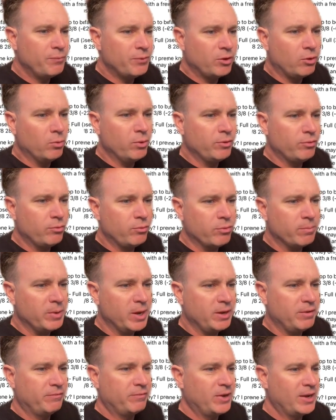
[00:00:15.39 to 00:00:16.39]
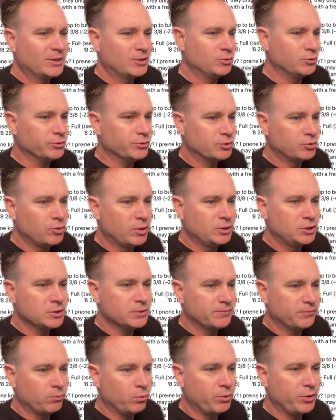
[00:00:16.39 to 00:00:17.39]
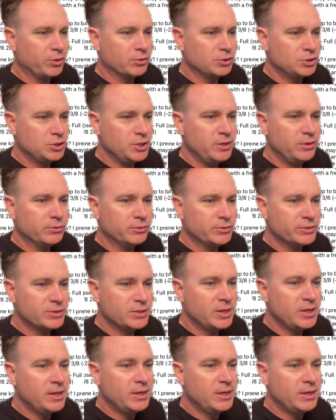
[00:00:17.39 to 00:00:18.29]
Going through the manufacturer instructions for their shingles,